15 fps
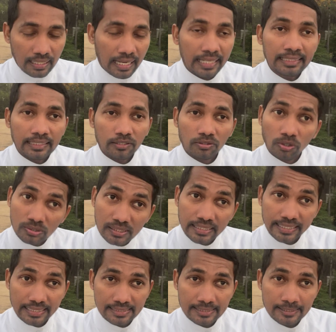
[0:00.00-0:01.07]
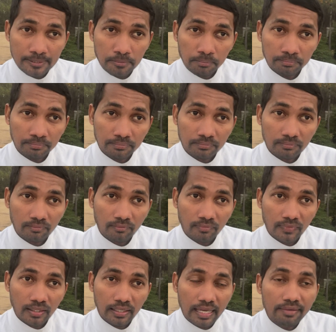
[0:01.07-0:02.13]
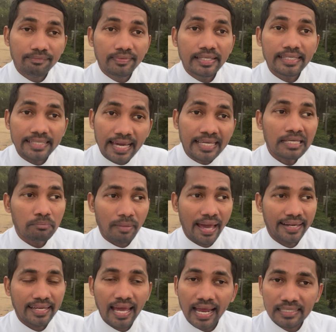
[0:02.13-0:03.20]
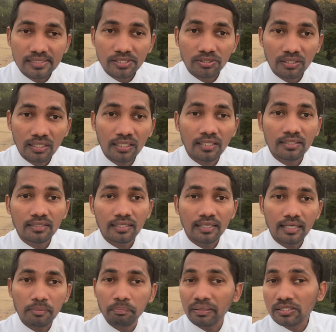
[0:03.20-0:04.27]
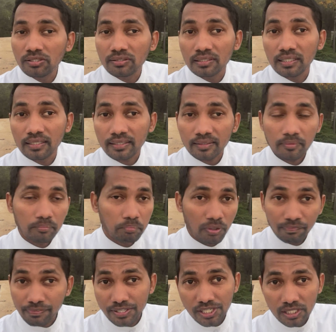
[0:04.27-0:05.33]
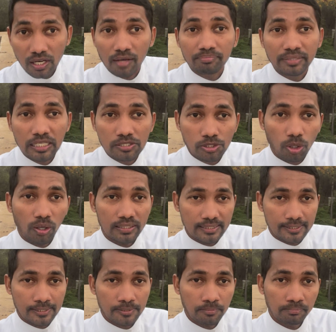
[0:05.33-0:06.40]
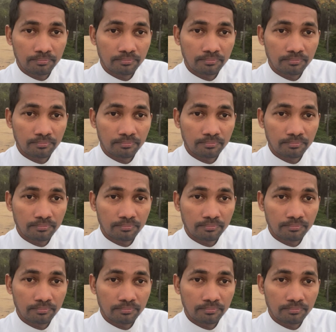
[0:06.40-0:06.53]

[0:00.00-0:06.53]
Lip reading: And those days, every young man had to learn a particular profession of their choice.